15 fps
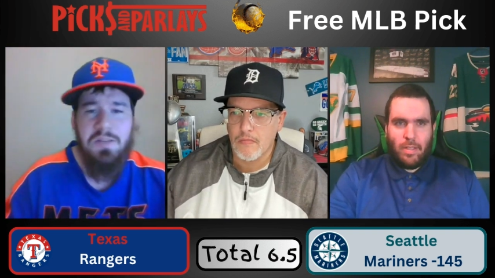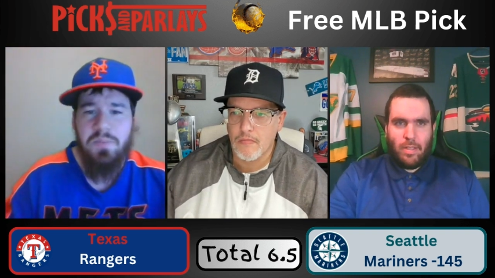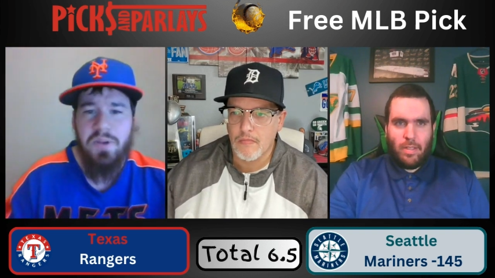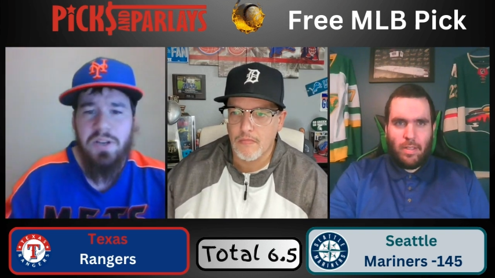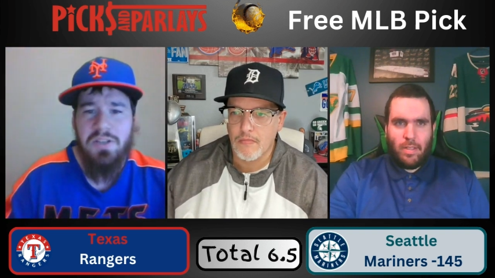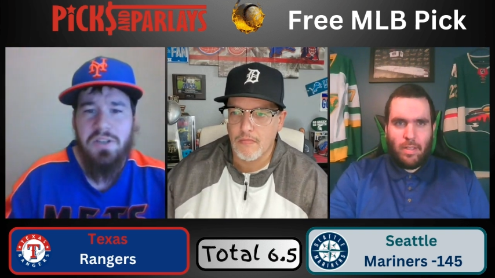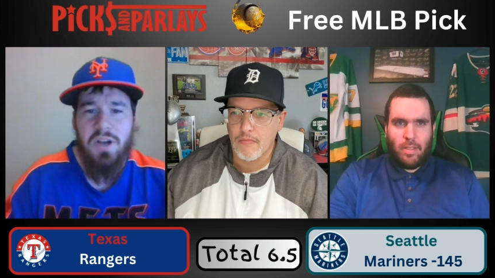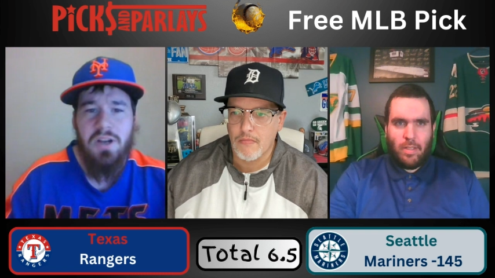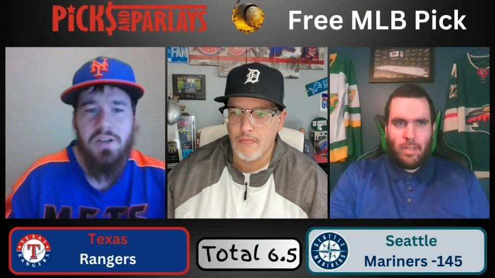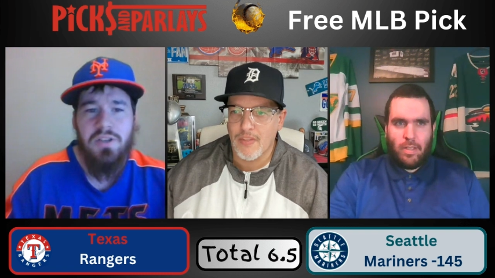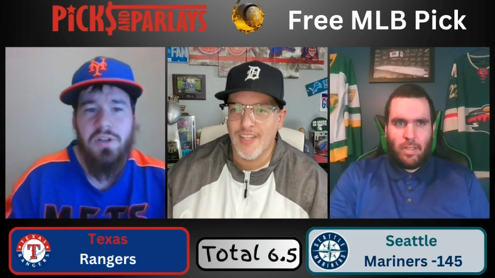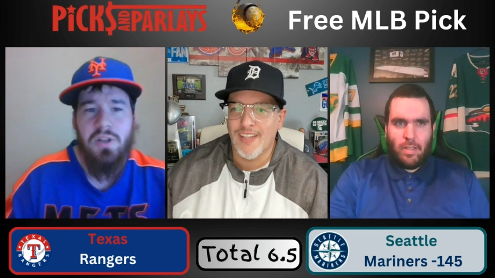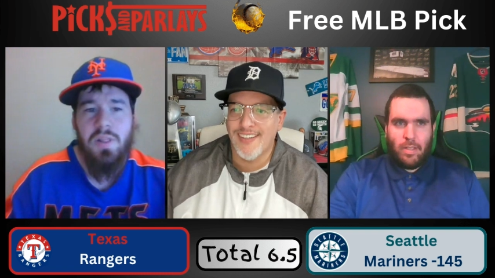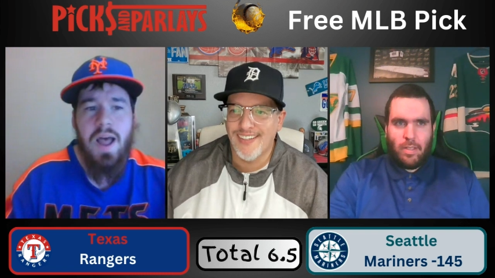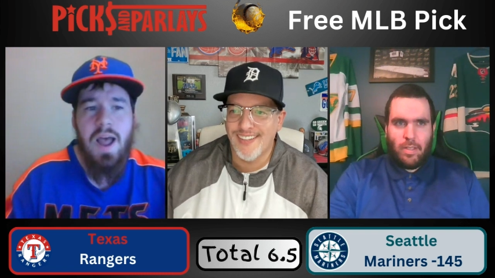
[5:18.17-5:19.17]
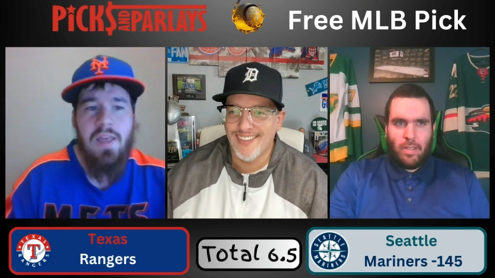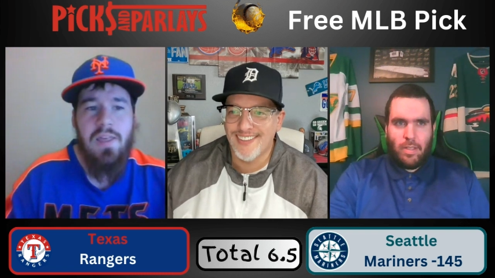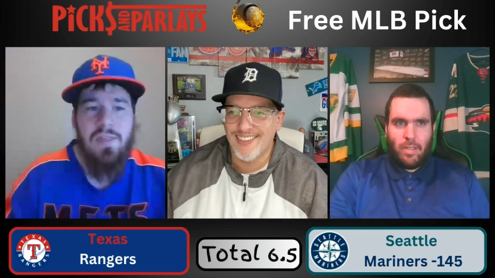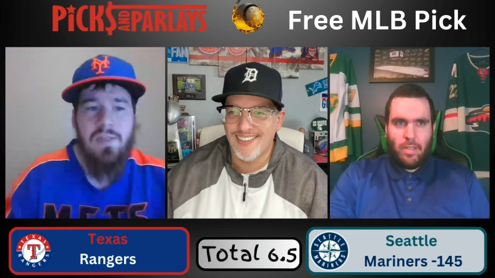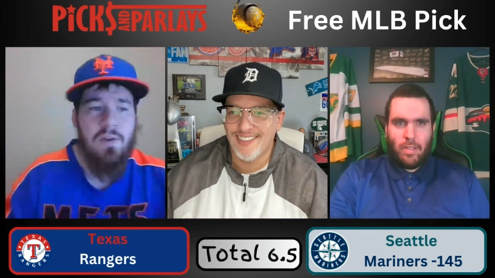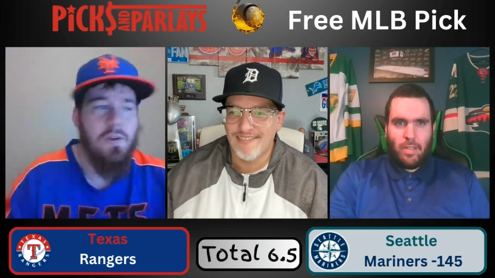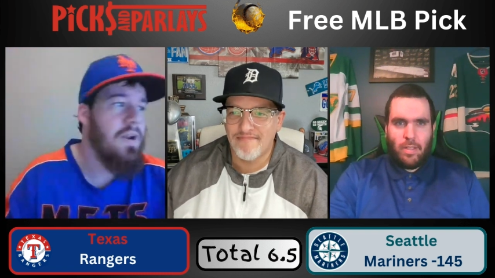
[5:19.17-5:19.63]
Speaker 1: pitched on July
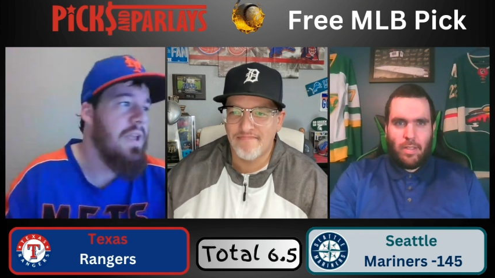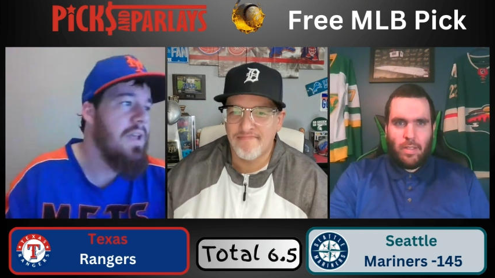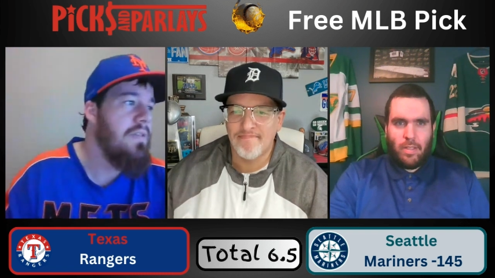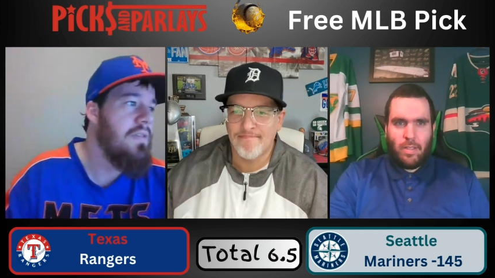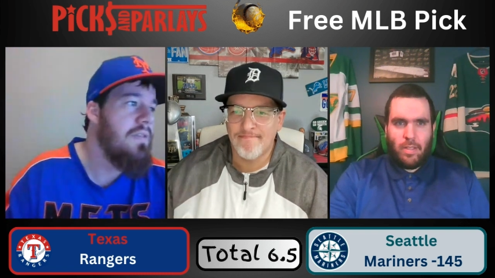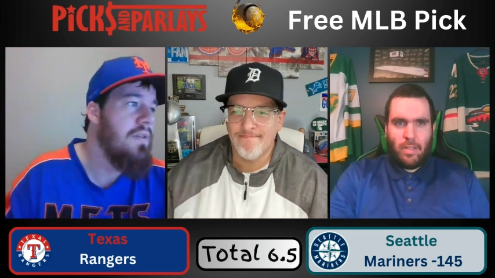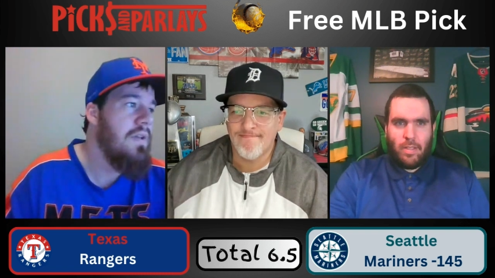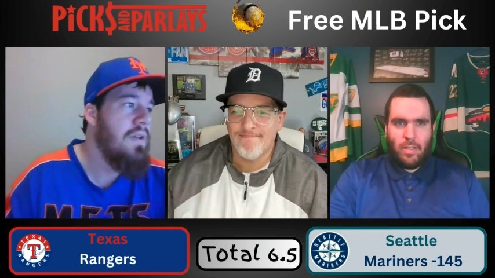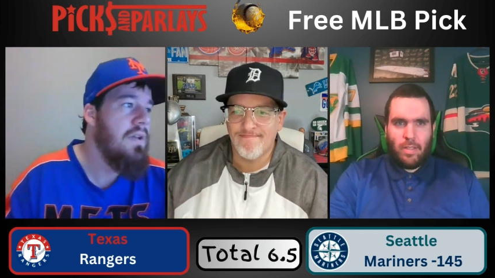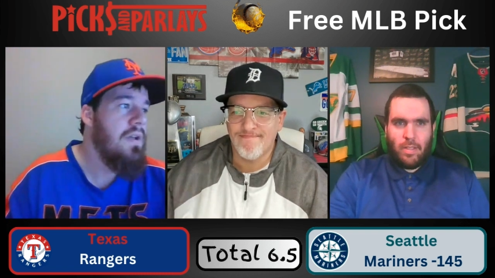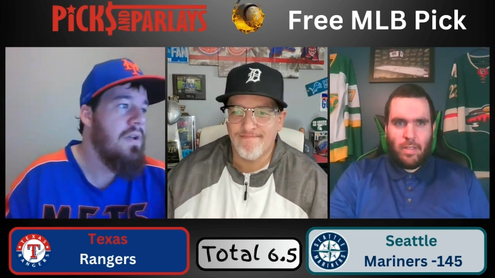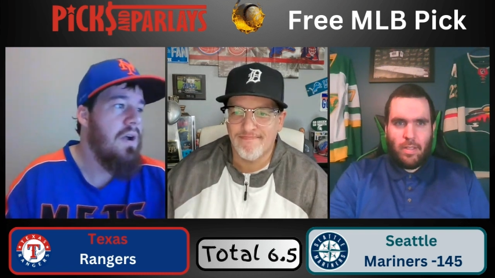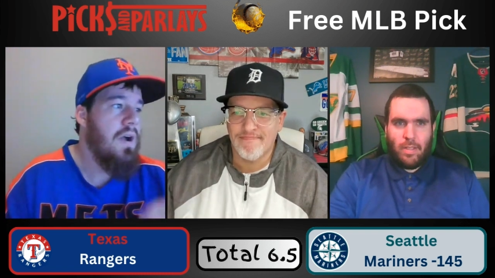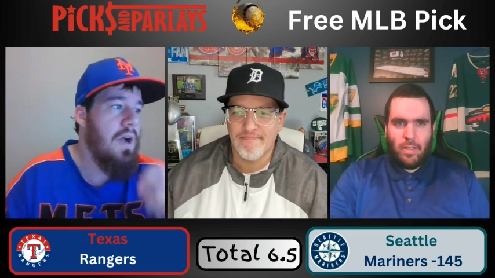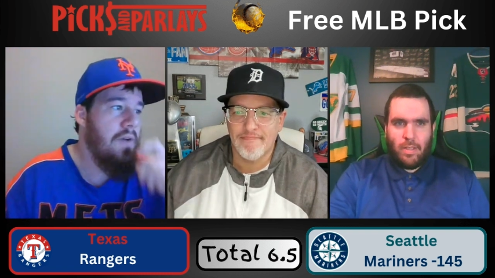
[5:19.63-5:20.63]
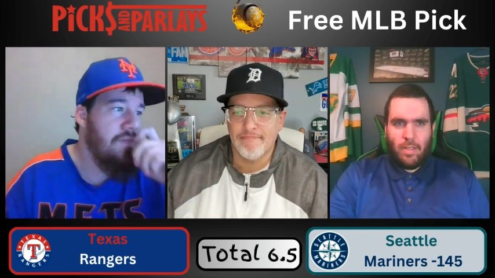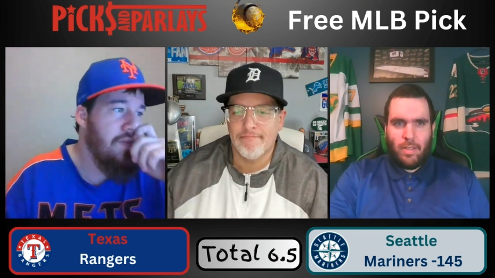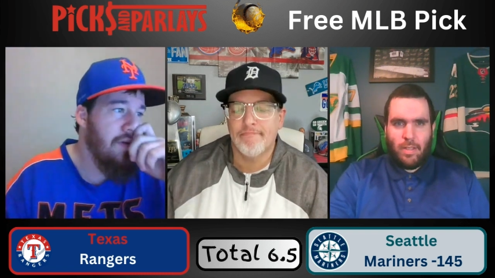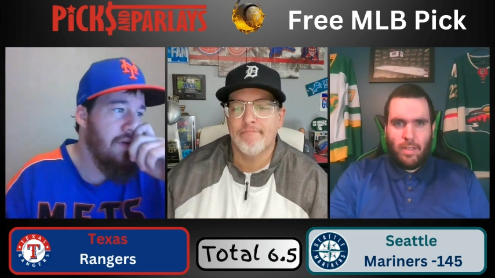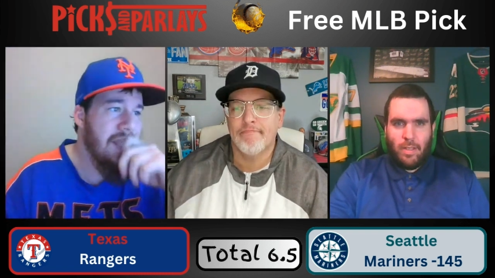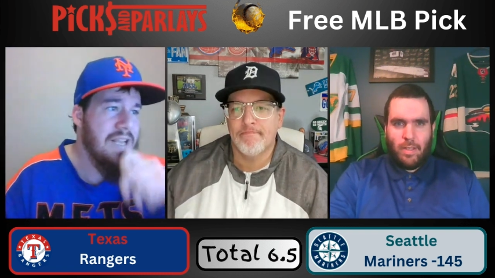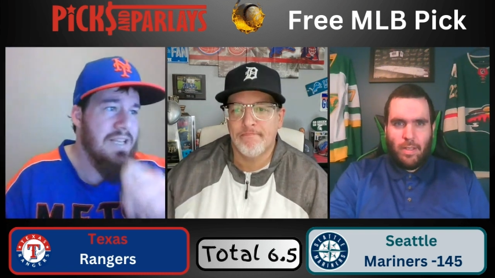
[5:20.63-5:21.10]
30th. Uh, I
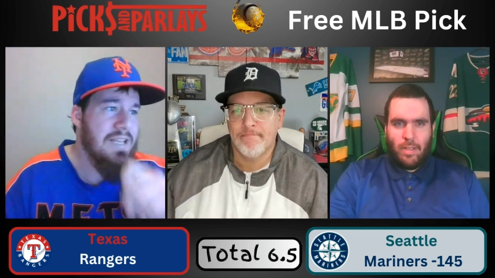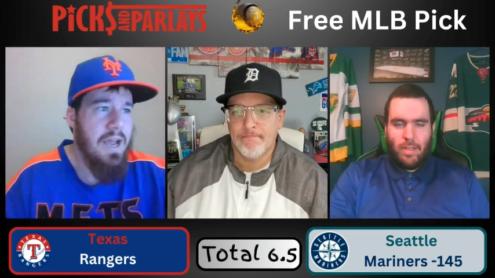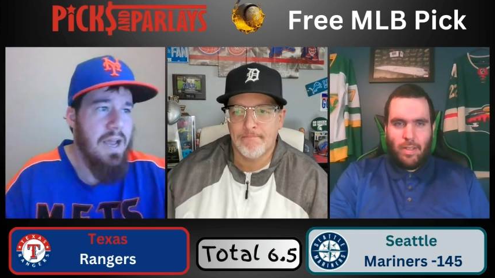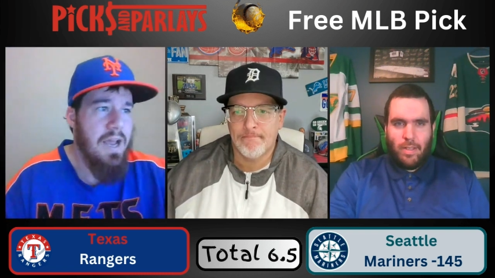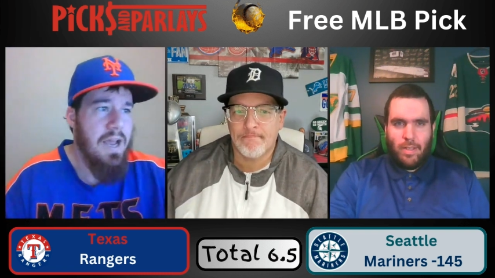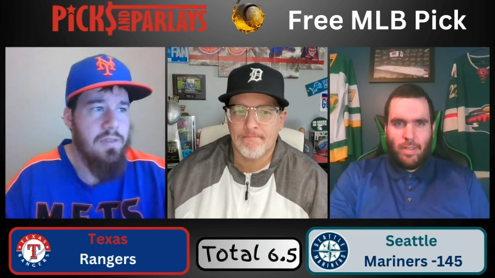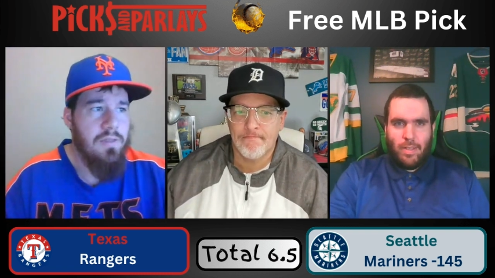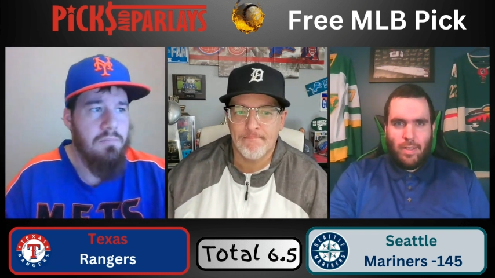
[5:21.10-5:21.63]
feel like he's had